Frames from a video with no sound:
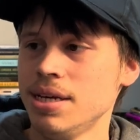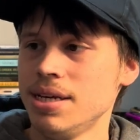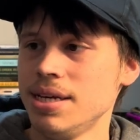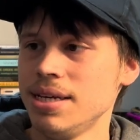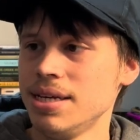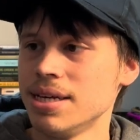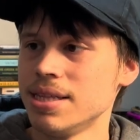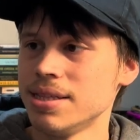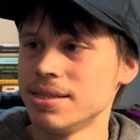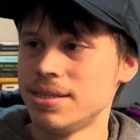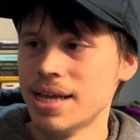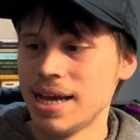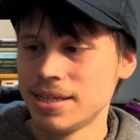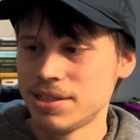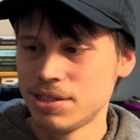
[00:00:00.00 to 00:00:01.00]
and
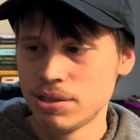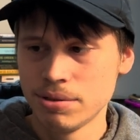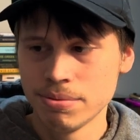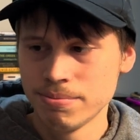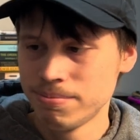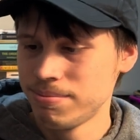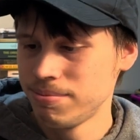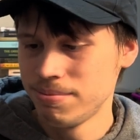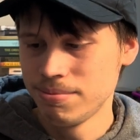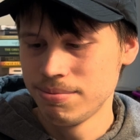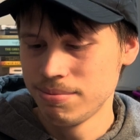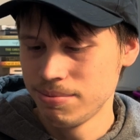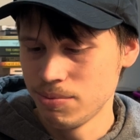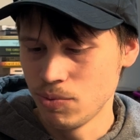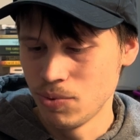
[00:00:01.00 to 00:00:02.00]
this
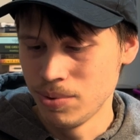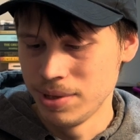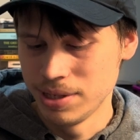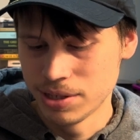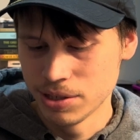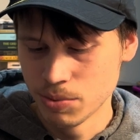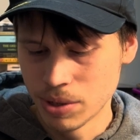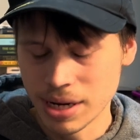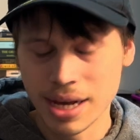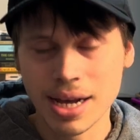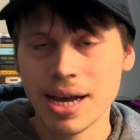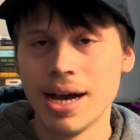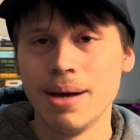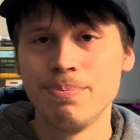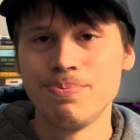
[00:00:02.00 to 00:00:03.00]
is what I
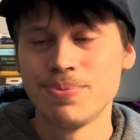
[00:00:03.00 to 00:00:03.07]
got.